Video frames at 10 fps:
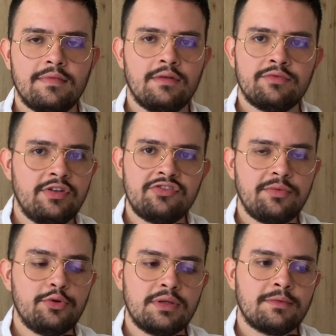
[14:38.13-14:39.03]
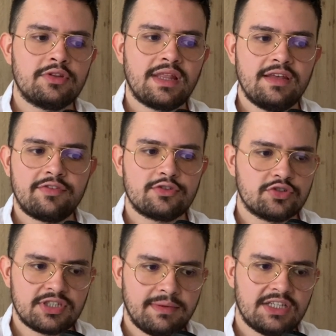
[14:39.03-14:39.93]
distribute them on the different
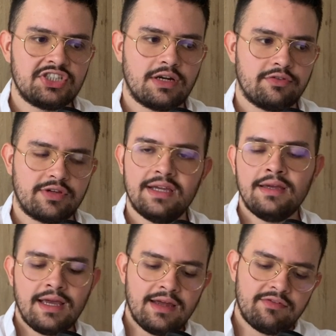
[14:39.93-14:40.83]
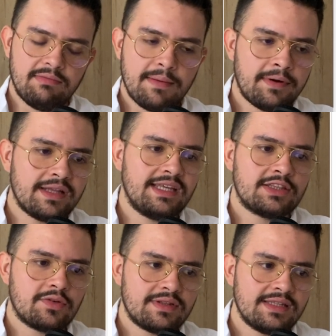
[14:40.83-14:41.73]
social media channels, okay? Remember, at the
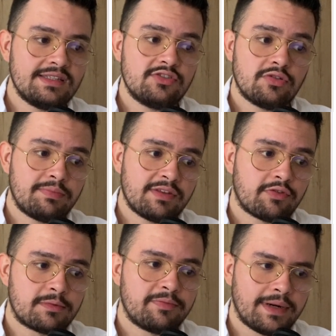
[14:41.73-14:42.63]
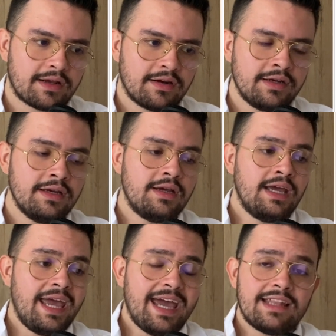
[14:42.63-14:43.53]
end of the day, this is your best form of marketing.
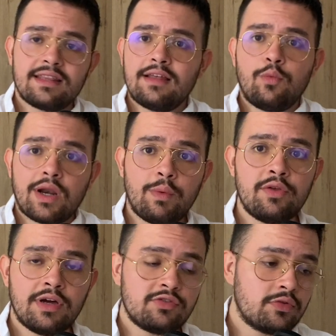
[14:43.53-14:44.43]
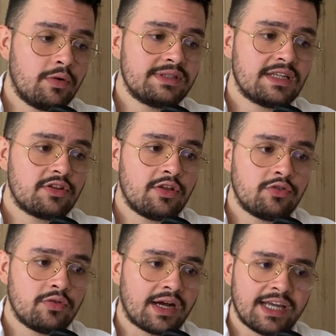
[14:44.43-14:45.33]
And what I want you guys to know is that,
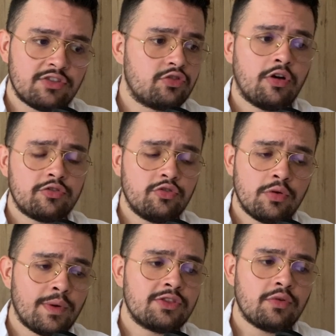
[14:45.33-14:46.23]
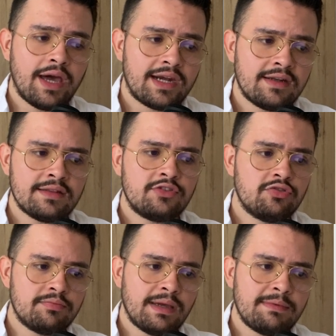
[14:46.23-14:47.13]
again, you don't want to edit it. You
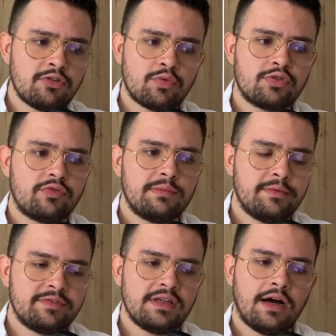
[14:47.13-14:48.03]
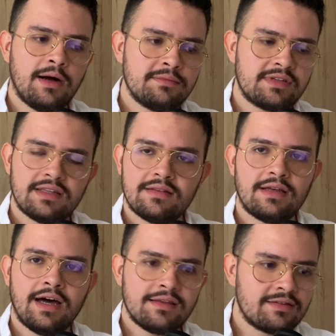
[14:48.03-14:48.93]
maybe just want to remove the ums and
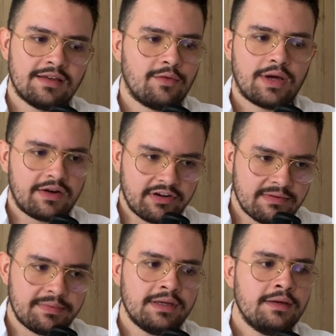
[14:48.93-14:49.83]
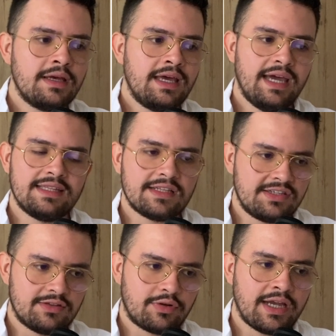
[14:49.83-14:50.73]
us and whatever it may be. And that's
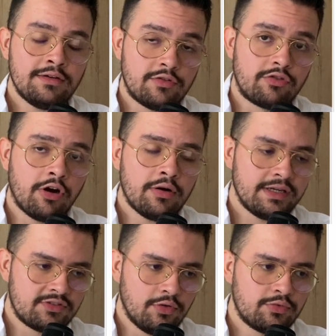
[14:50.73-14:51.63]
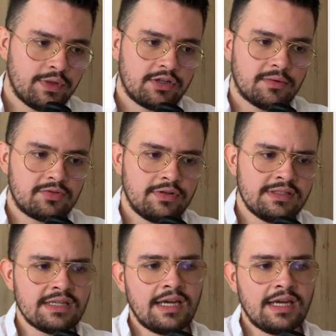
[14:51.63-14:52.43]
it, okay? Raw is good when it comes to this.